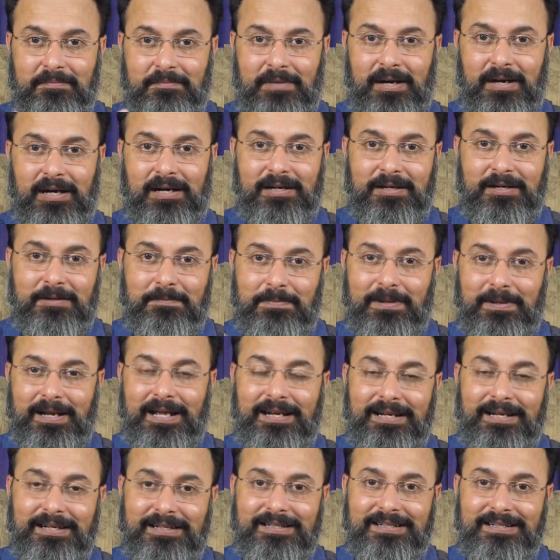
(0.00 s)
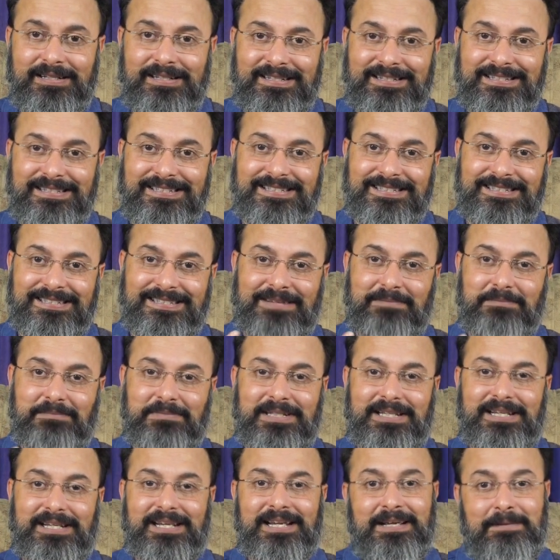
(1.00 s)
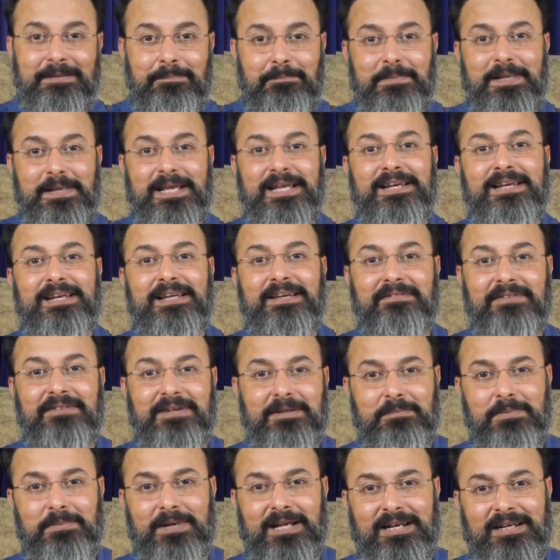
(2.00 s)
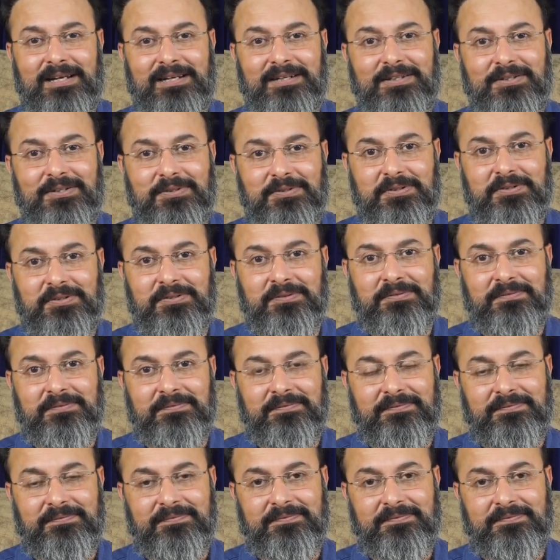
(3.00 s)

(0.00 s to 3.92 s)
Marak planet is something like pain-giving planet to you.